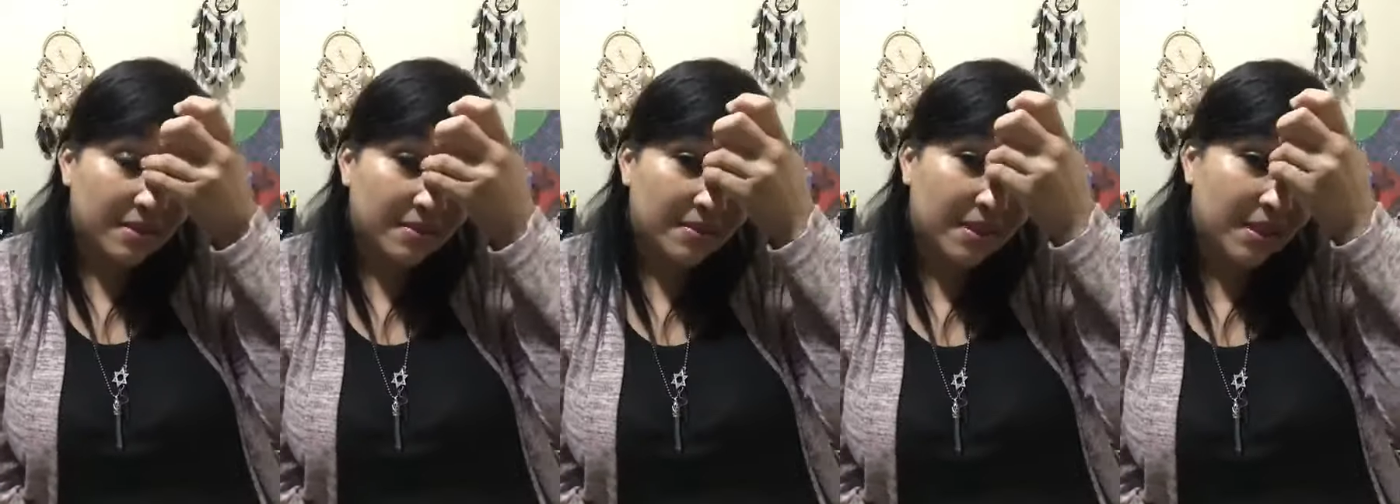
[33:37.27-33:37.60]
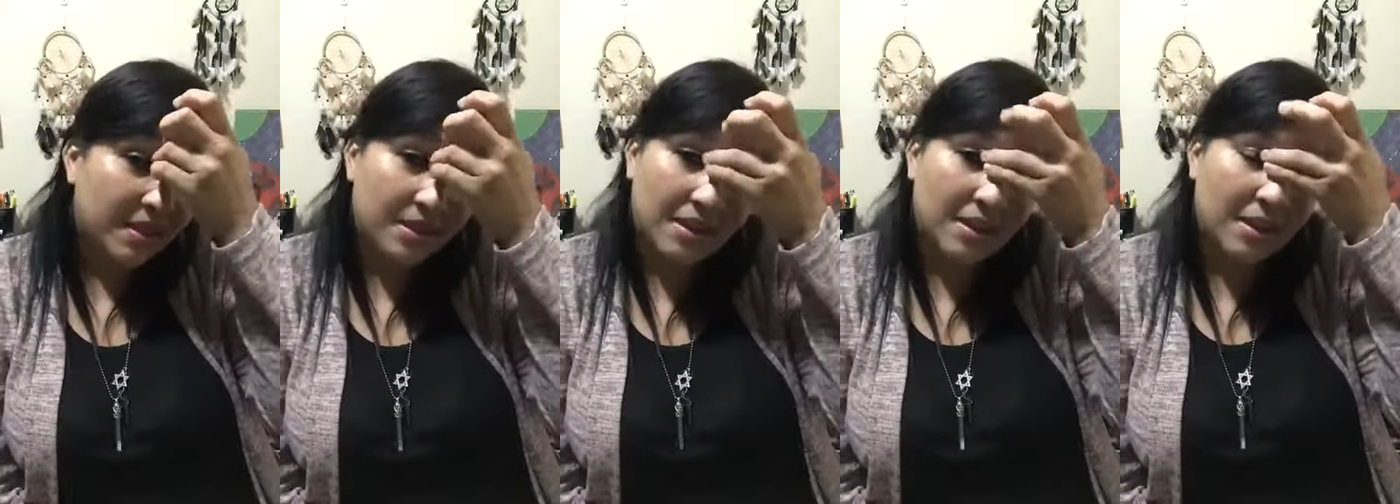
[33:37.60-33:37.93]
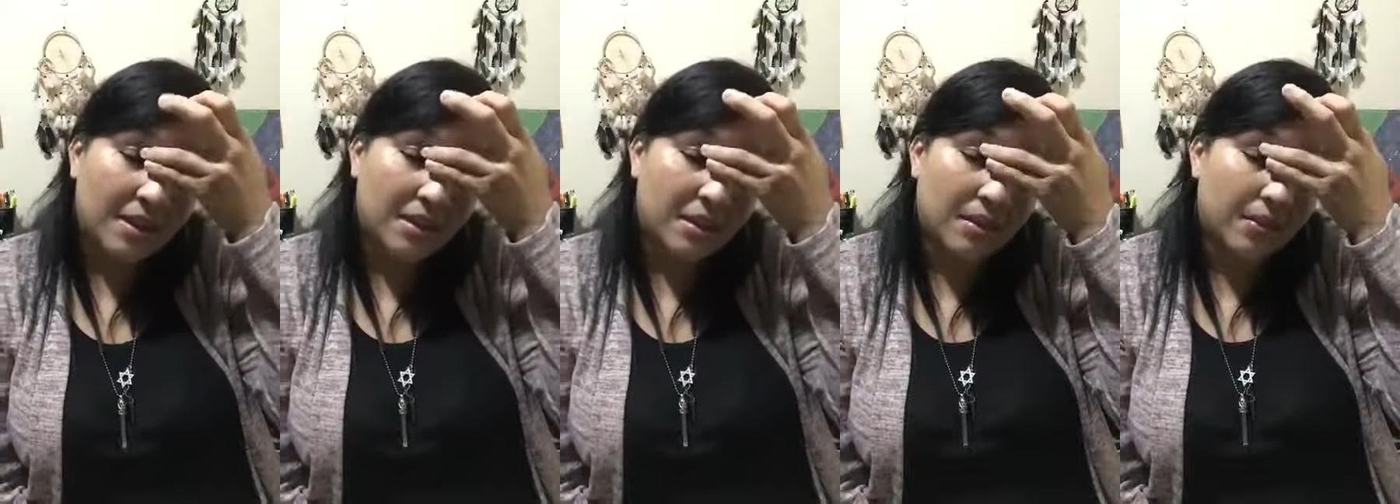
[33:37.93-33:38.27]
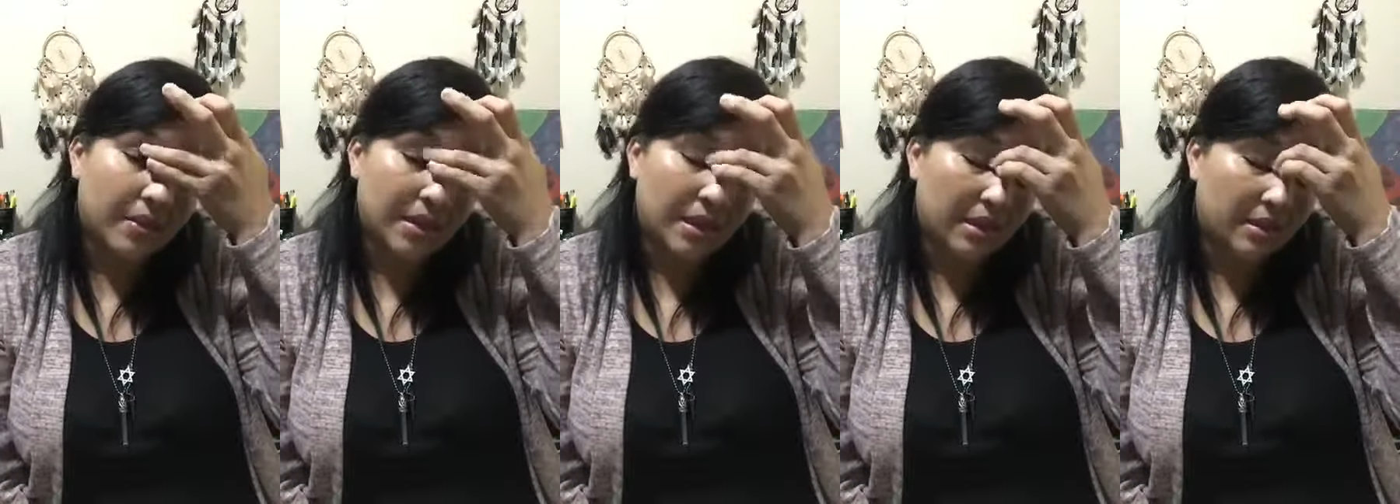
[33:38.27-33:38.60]
but it's
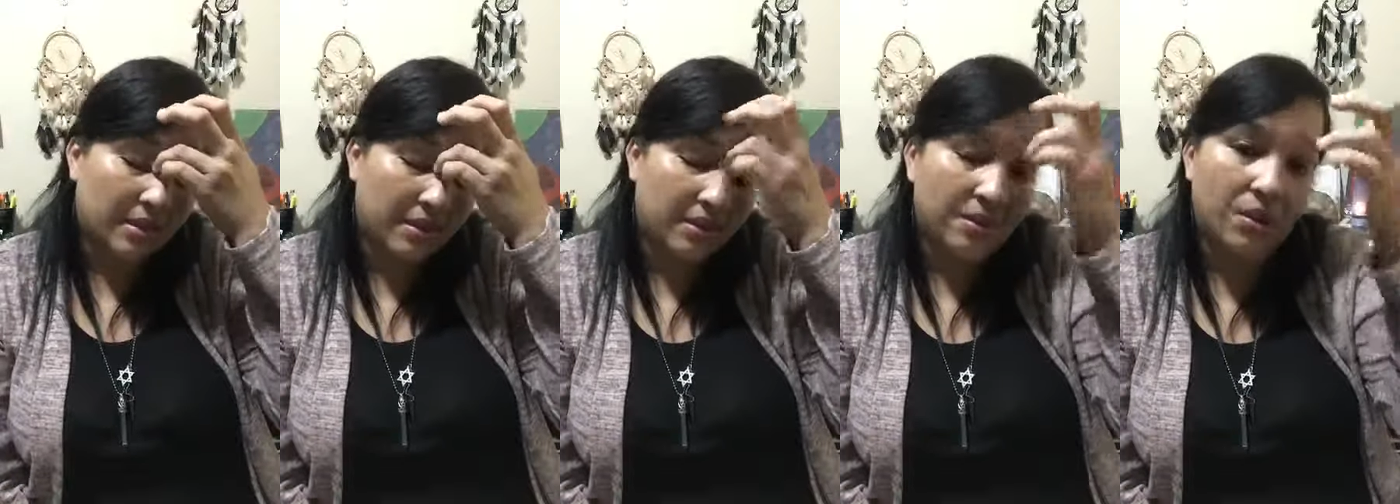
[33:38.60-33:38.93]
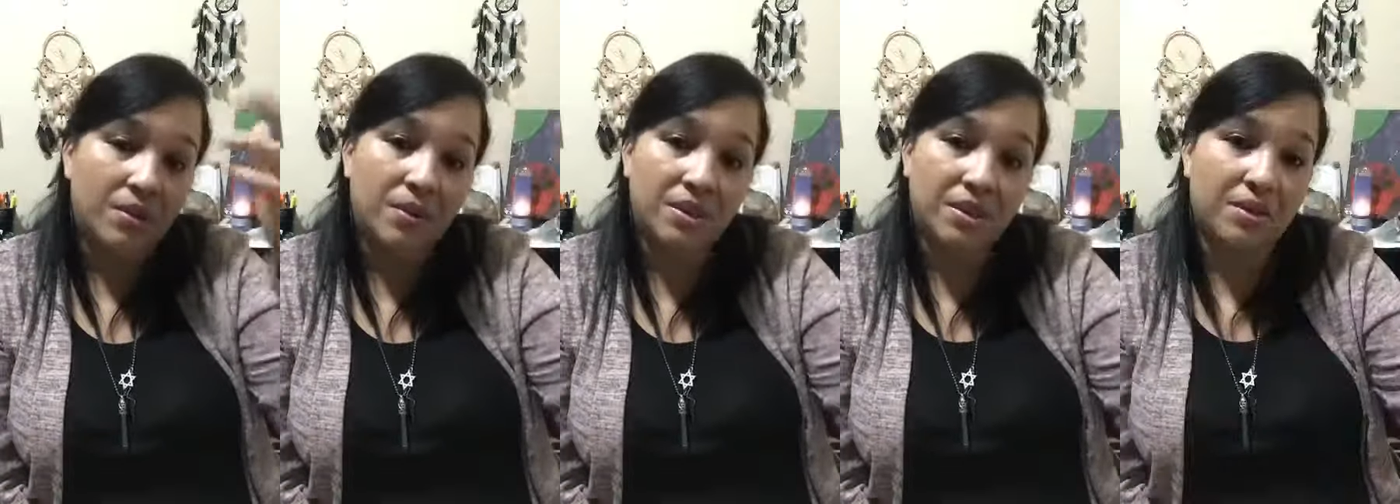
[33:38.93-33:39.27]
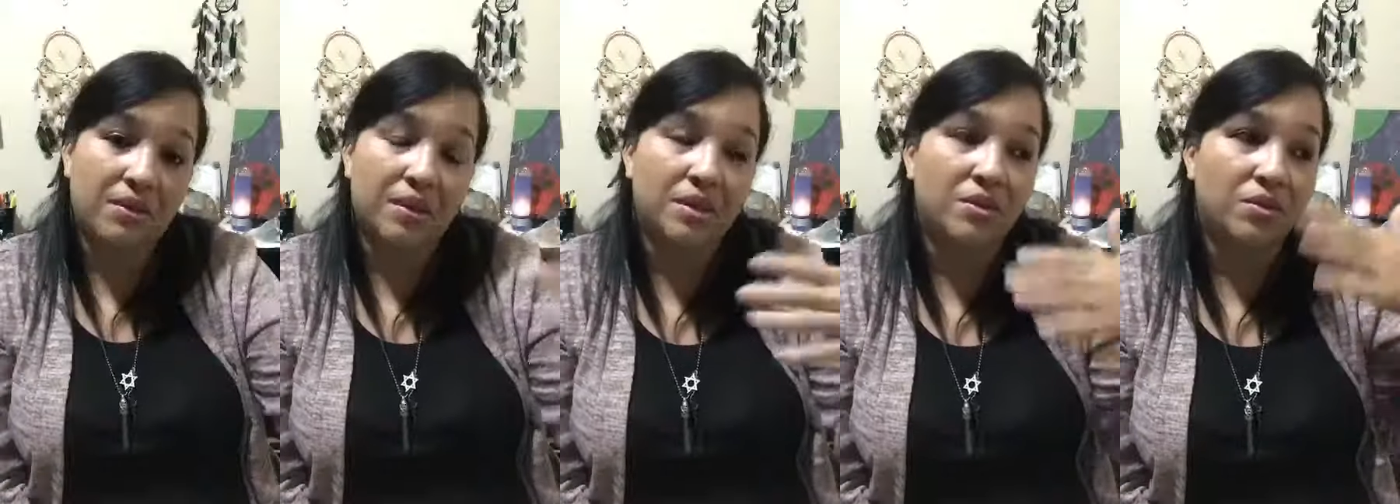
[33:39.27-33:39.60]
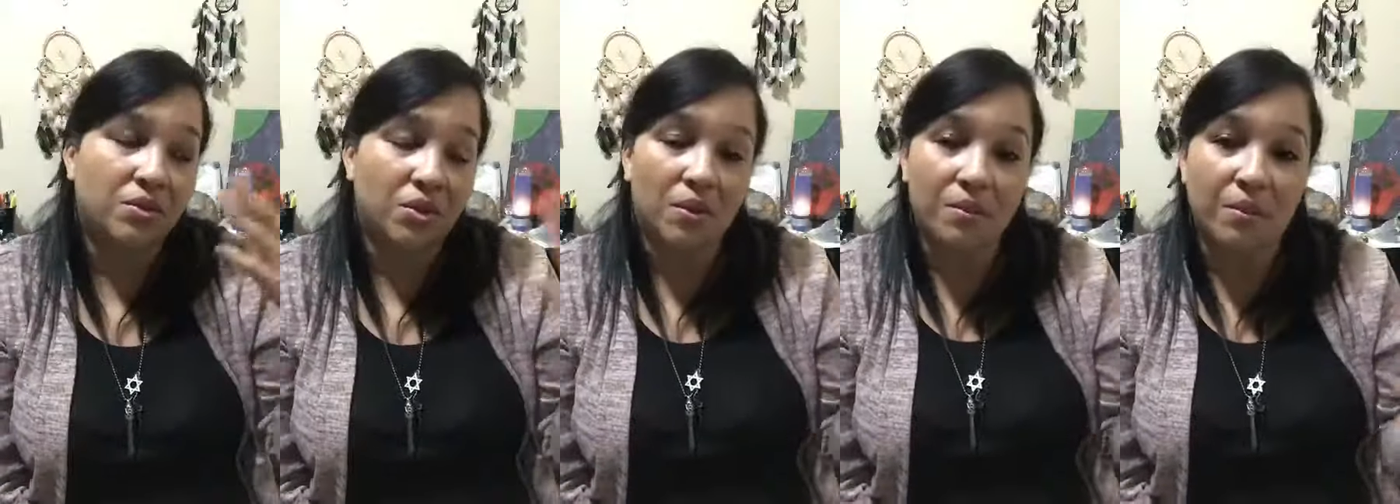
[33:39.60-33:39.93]
always there. You're always going to
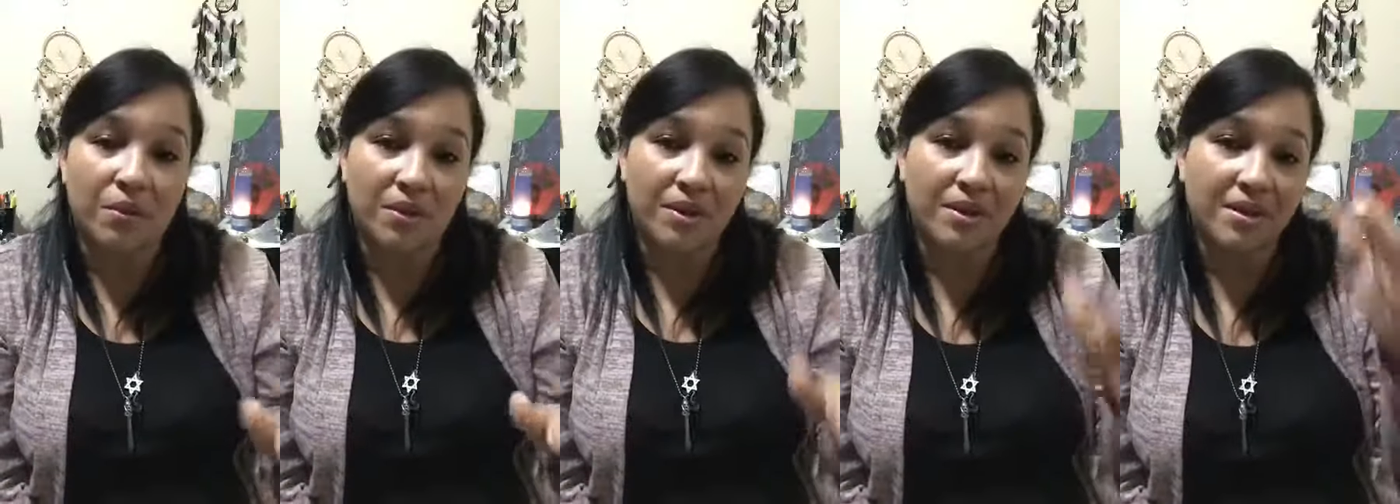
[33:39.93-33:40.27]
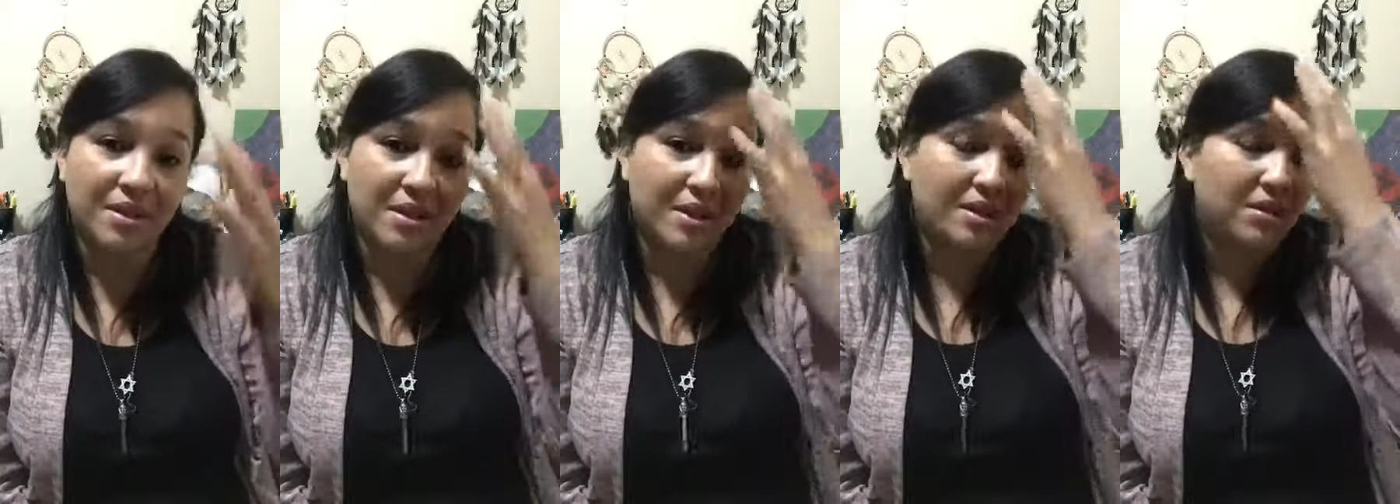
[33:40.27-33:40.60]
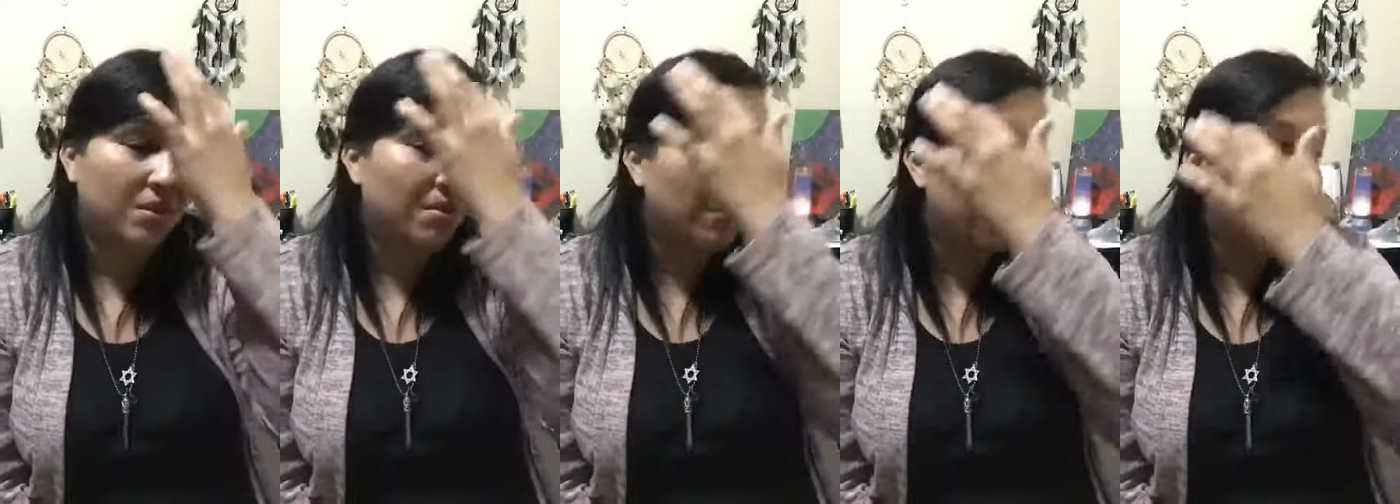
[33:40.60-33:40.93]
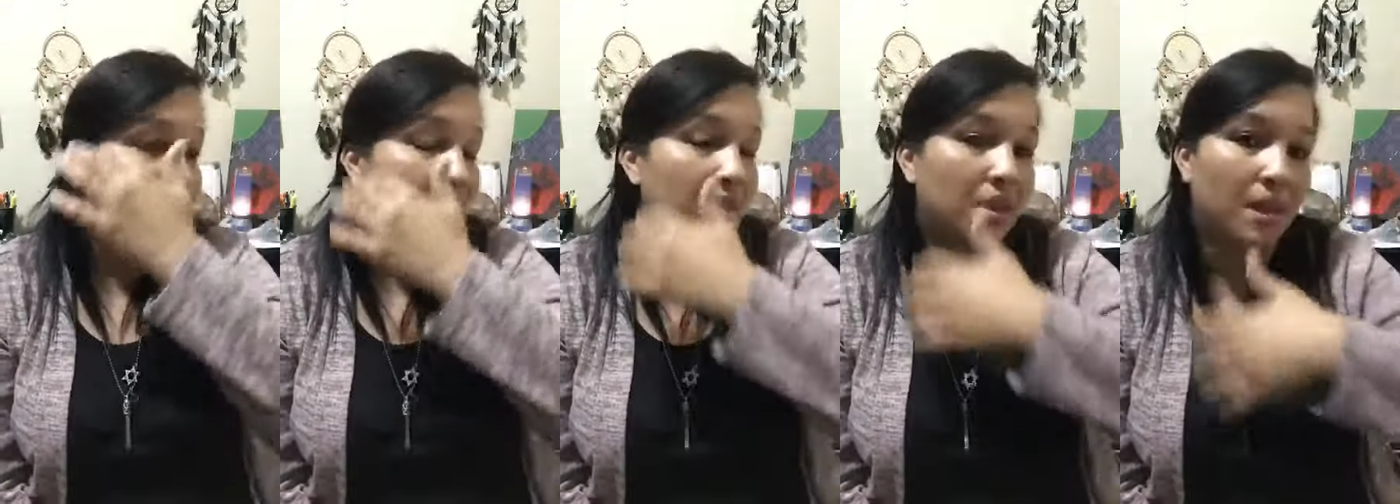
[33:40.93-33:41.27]
some point in some
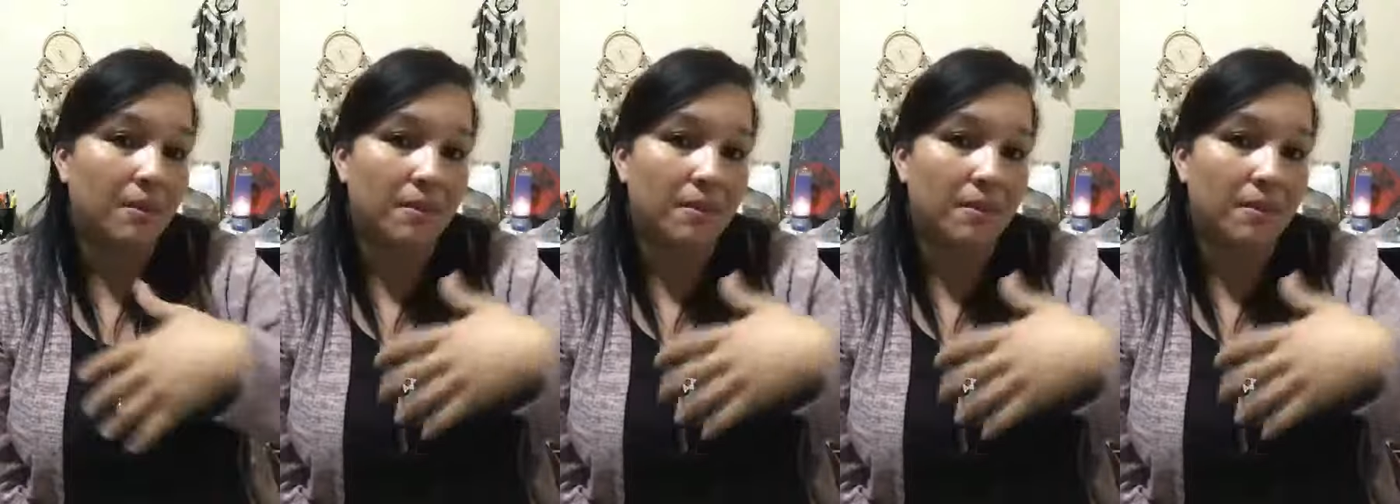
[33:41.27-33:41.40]
moment, yeah.